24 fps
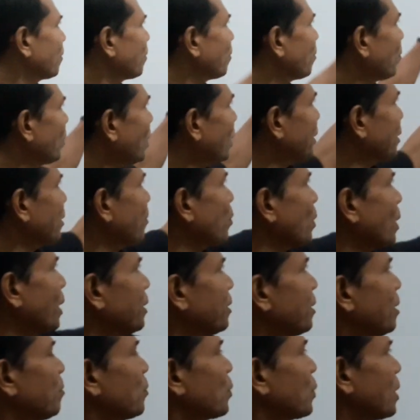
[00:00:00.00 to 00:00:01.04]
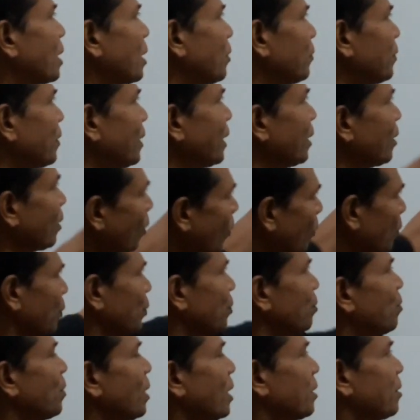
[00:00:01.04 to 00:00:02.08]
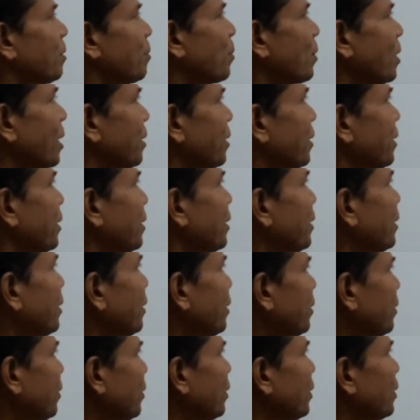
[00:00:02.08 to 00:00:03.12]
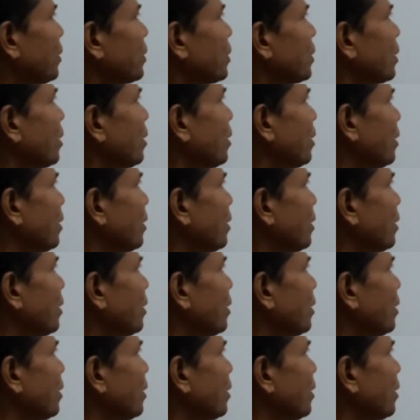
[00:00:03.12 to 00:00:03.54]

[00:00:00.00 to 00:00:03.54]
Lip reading: multiply them straight away, cross multiply this